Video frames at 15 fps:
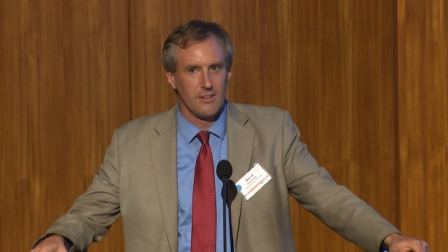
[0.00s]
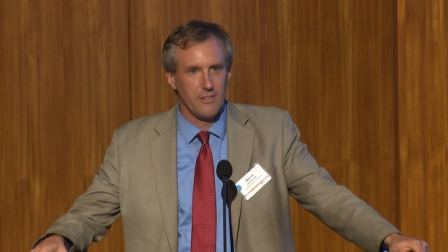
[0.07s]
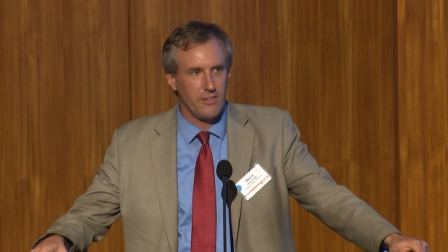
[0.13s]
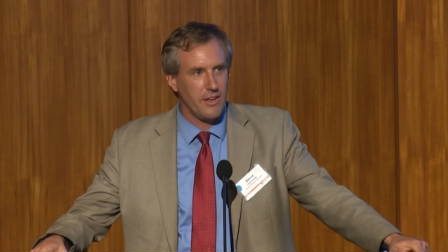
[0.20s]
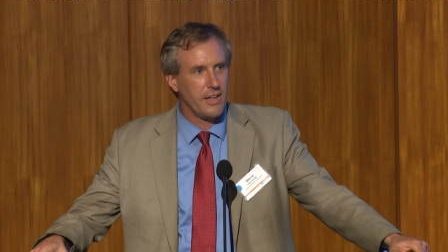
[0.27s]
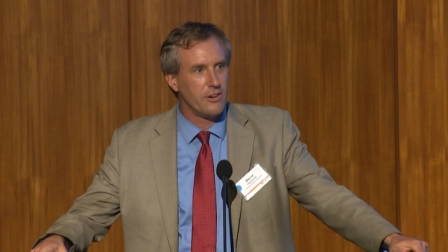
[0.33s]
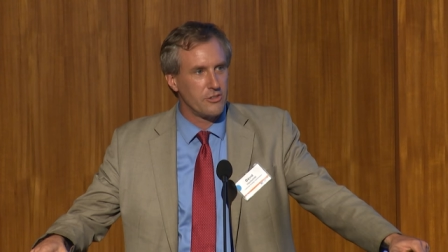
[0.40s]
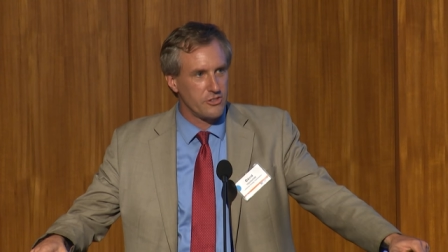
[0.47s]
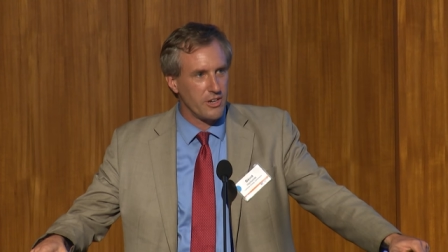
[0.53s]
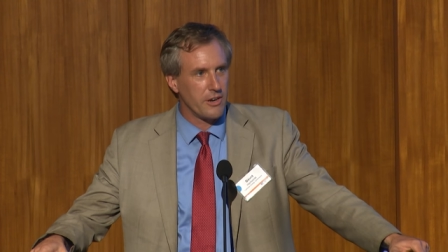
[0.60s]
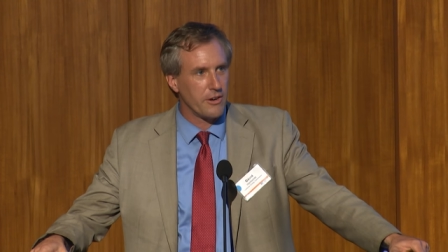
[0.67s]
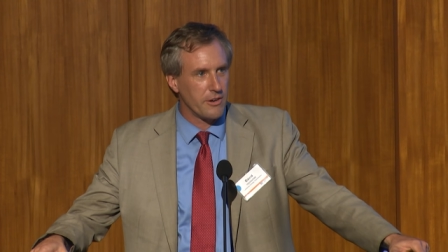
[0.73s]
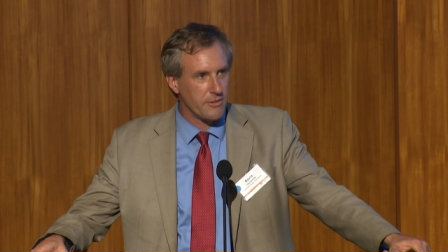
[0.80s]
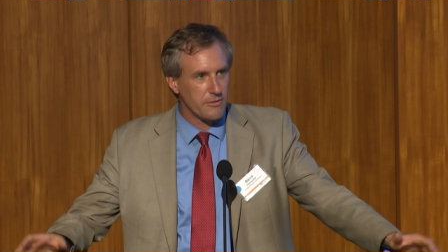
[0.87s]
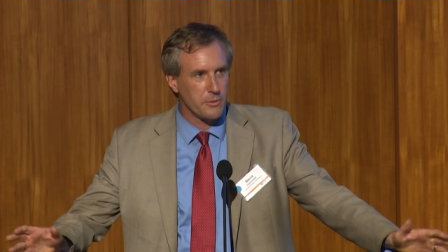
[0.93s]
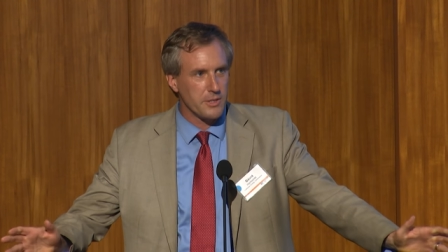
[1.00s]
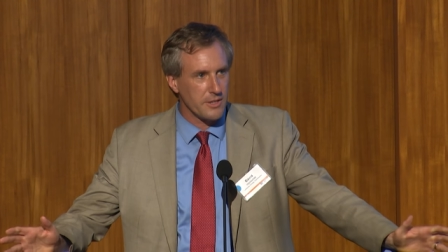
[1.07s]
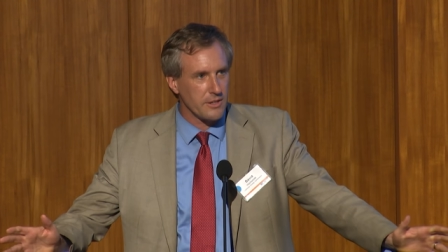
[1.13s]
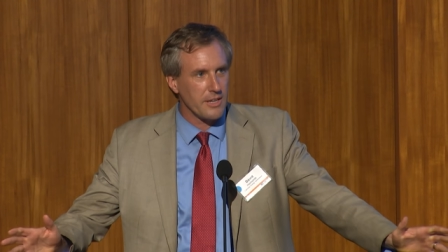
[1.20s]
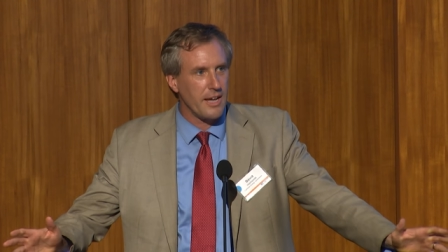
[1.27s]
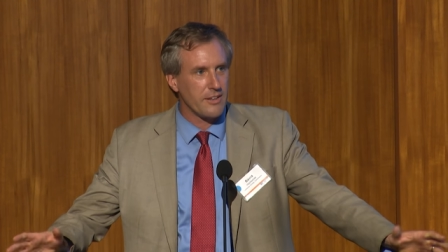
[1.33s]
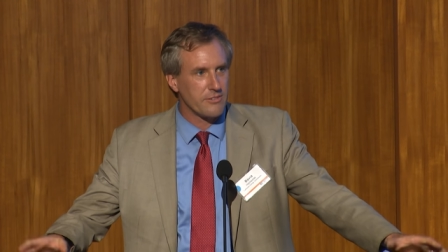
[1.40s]
the energy era of really
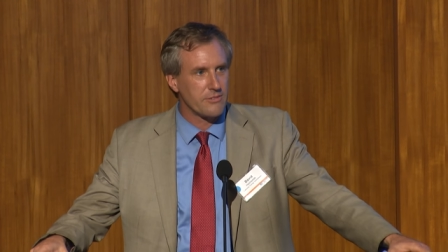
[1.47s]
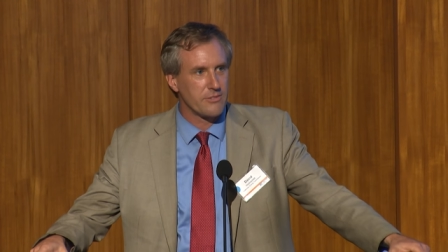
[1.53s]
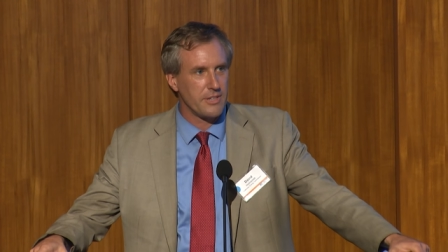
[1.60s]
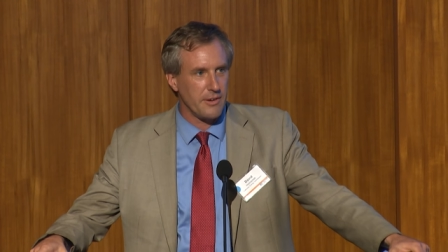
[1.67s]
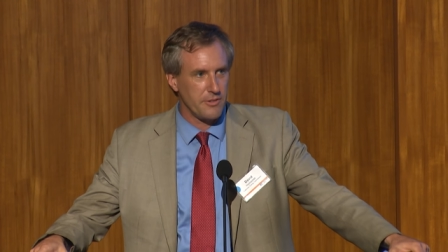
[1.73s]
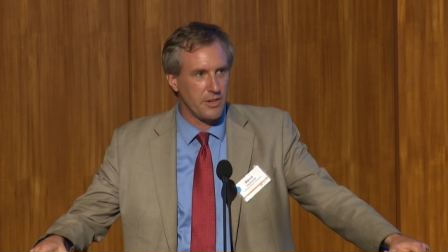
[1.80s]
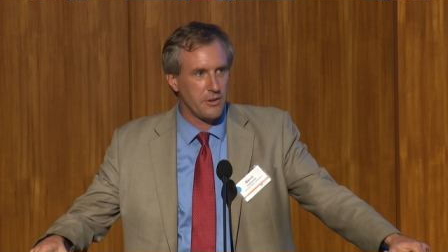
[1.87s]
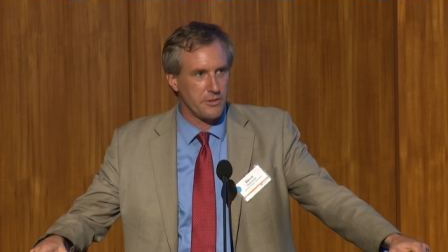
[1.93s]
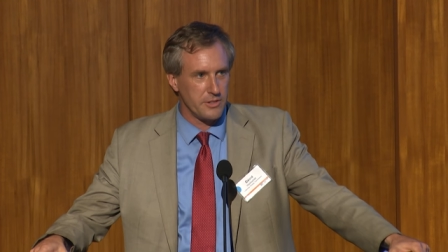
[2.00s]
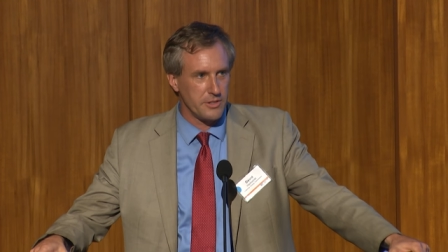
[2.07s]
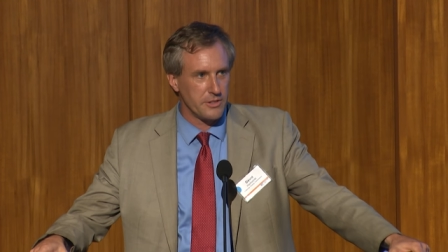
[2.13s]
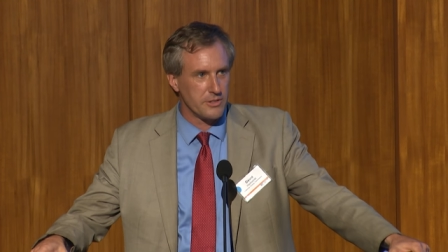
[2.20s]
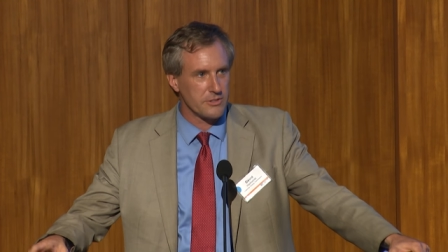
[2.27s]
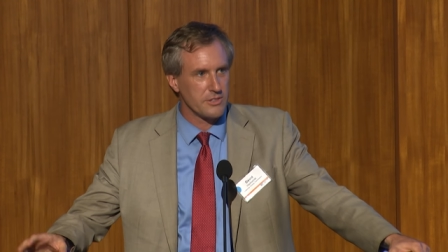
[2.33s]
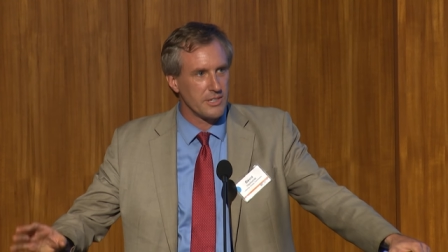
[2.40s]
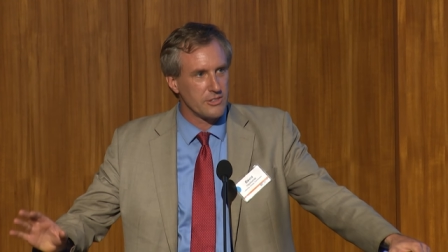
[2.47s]
the last 700 years.